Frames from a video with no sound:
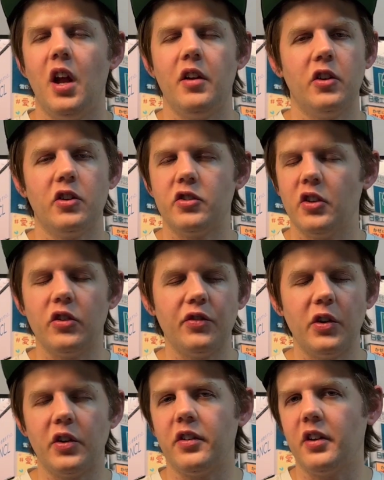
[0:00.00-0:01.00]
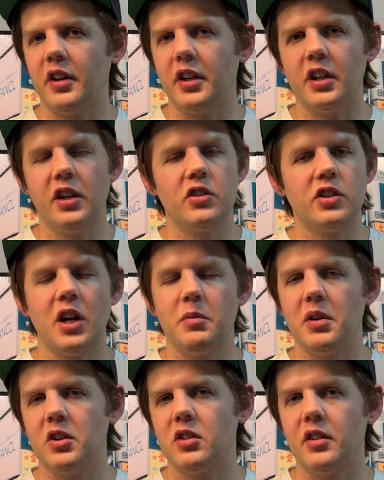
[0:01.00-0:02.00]
you're just focusing on the kick and trying to
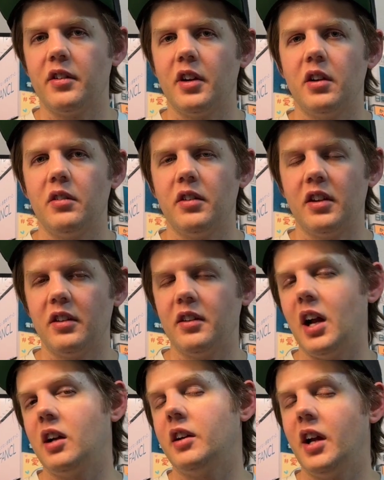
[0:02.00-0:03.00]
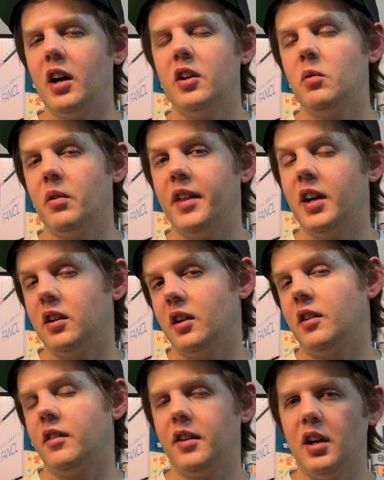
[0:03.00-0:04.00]
make sure it sounds exactly how you want that kick
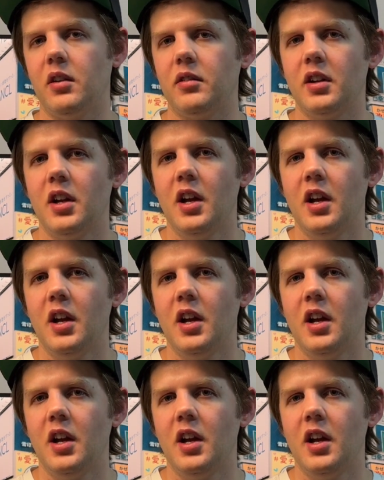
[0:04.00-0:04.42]
to sound,